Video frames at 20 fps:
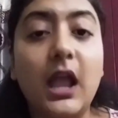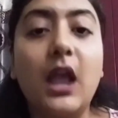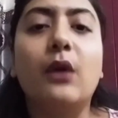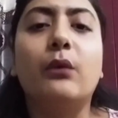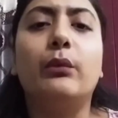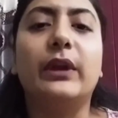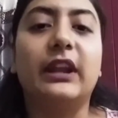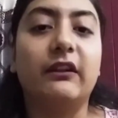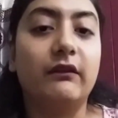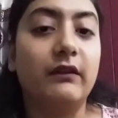
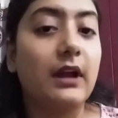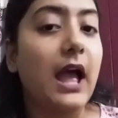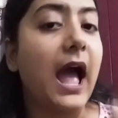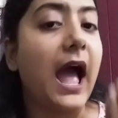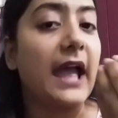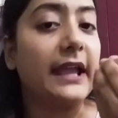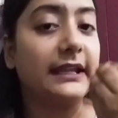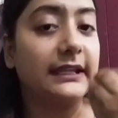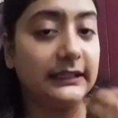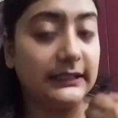Whenever
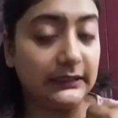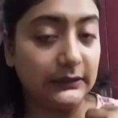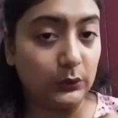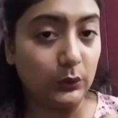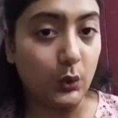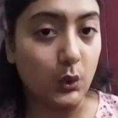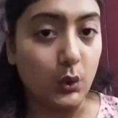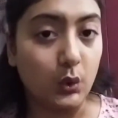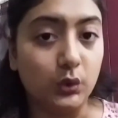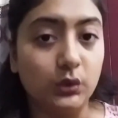I eat
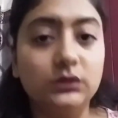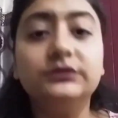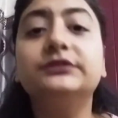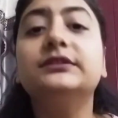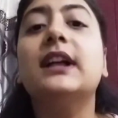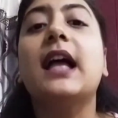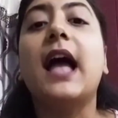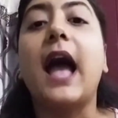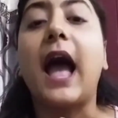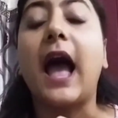those,
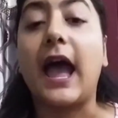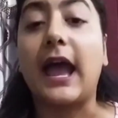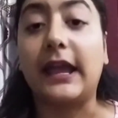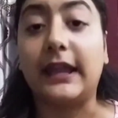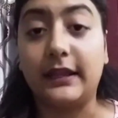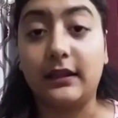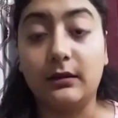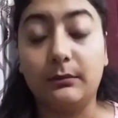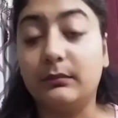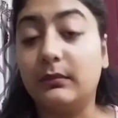
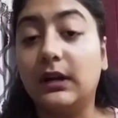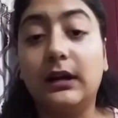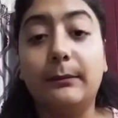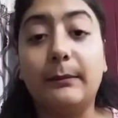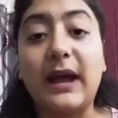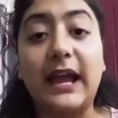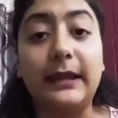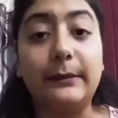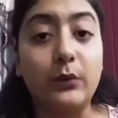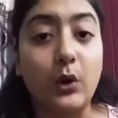
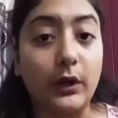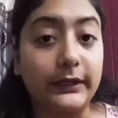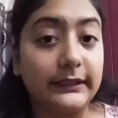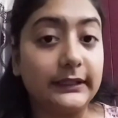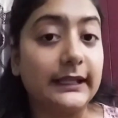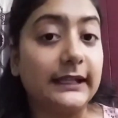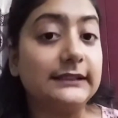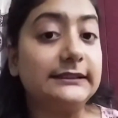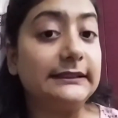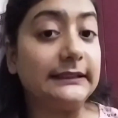my body
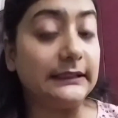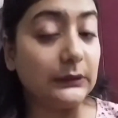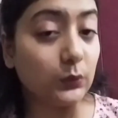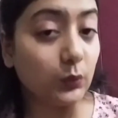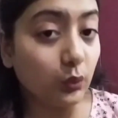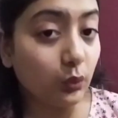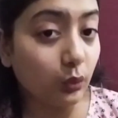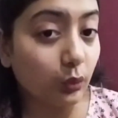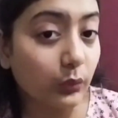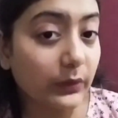gets
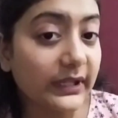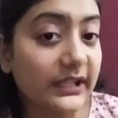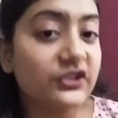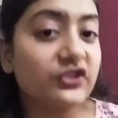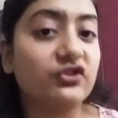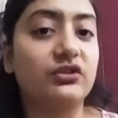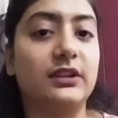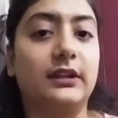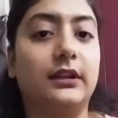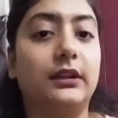
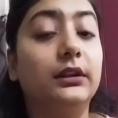nutrients.